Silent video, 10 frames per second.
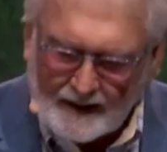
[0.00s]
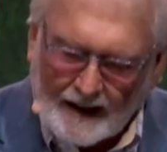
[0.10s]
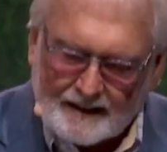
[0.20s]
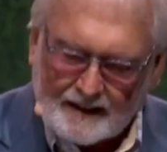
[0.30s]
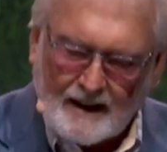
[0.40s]

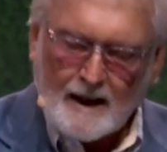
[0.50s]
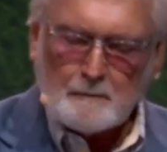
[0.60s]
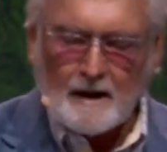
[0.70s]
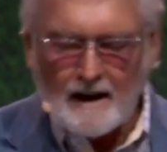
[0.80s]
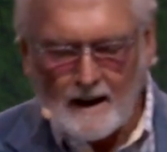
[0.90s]
got to name
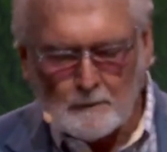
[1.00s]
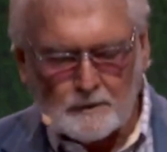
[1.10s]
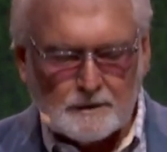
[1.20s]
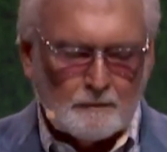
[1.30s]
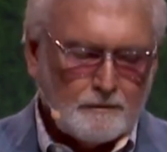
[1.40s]
the
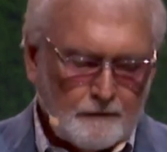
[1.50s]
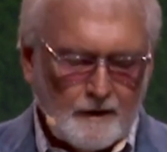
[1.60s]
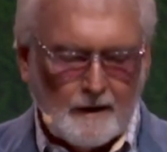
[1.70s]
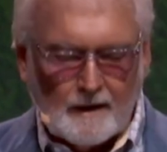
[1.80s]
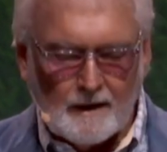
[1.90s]
animals and,
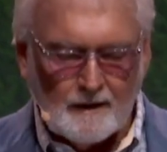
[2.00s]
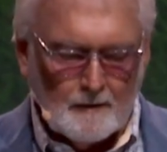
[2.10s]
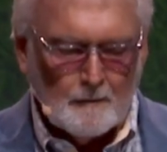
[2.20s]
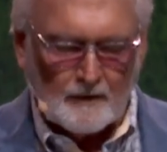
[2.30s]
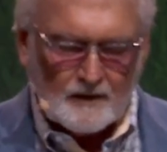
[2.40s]
and uh,
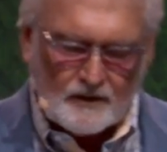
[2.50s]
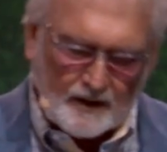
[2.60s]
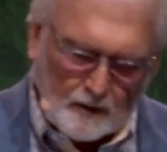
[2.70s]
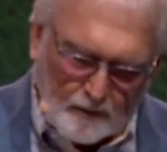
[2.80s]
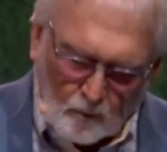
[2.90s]

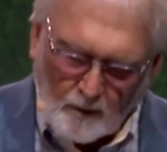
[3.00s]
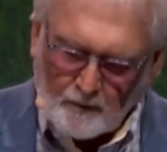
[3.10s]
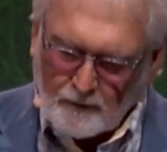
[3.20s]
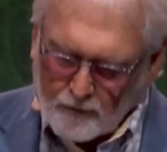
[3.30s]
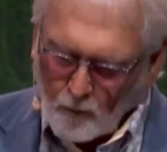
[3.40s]
see the woman
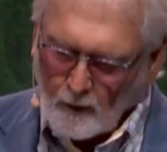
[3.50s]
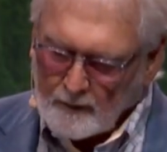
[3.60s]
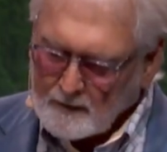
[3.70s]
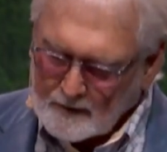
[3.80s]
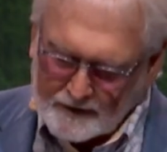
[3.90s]
formed.
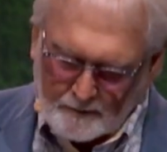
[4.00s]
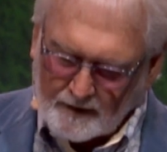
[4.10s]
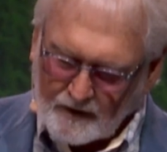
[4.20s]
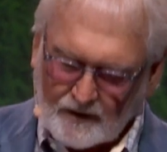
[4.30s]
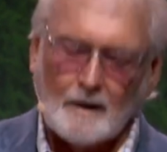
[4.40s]
He must have been
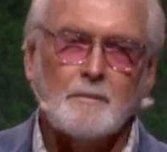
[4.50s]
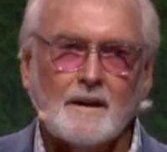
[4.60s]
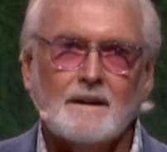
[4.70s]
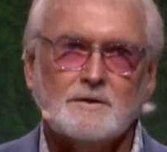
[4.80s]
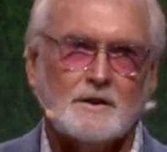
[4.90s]
something
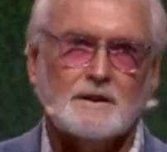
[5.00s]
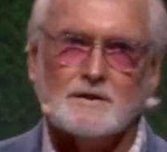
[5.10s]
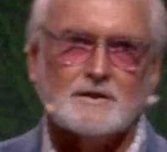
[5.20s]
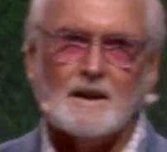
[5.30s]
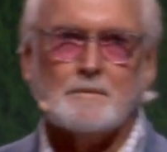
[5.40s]
in
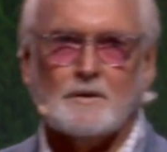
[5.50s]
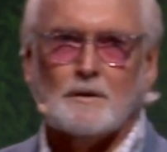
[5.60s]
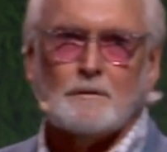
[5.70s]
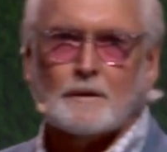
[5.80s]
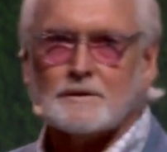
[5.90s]
Genesis chapter 2,
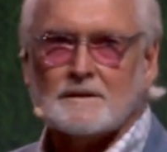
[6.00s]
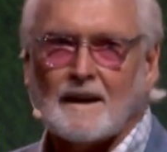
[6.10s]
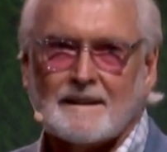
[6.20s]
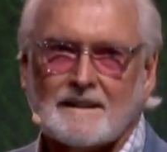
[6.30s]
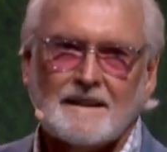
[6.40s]
verse
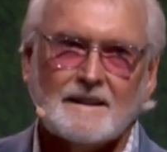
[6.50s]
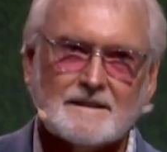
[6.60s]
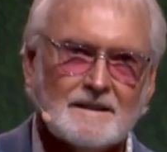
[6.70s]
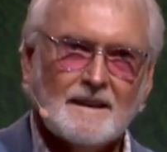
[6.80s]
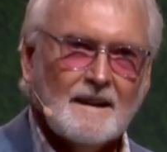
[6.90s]
19. It
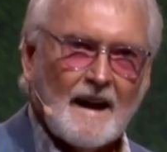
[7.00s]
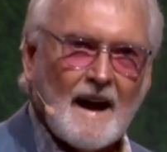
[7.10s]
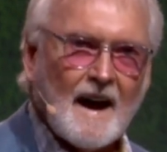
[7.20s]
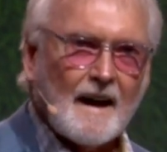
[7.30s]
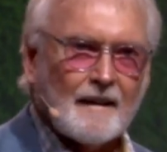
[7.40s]
said,
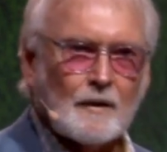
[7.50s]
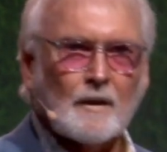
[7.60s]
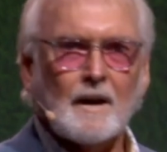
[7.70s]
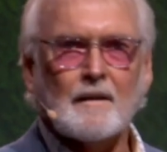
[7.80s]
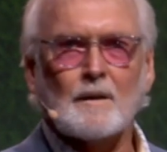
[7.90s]
Out of the
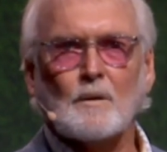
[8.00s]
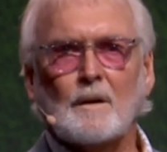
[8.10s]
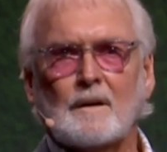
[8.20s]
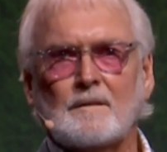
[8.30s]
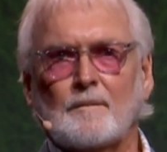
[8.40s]
ground, the
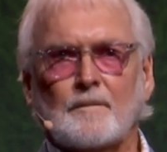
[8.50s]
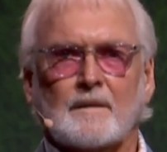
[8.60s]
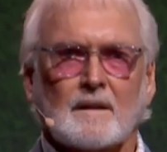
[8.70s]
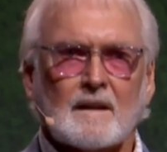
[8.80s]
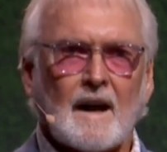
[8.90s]
Lord
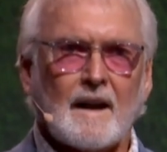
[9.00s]
God,